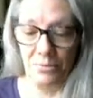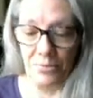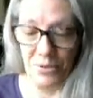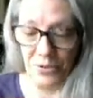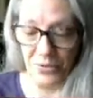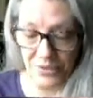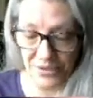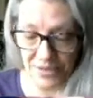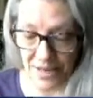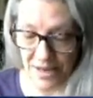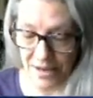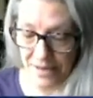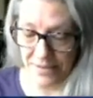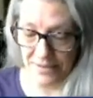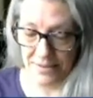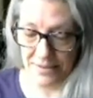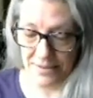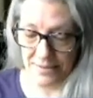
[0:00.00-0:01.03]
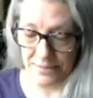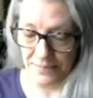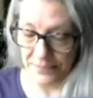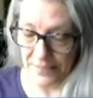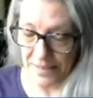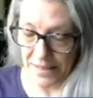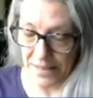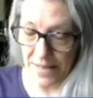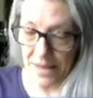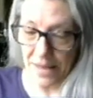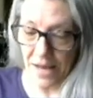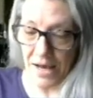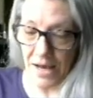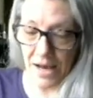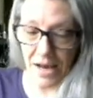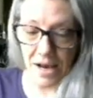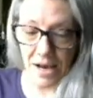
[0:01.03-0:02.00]
both sides.
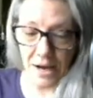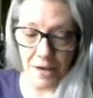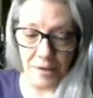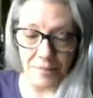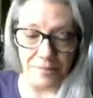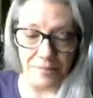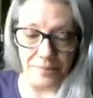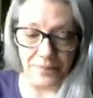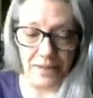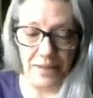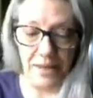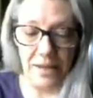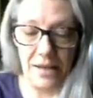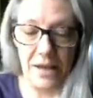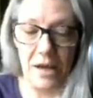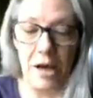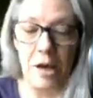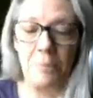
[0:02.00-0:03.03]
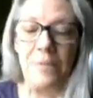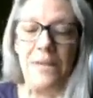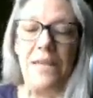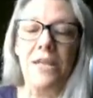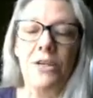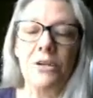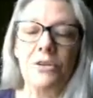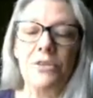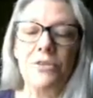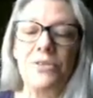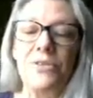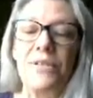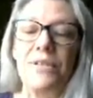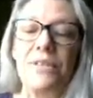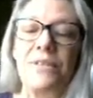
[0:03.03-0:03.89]
Um, up here, since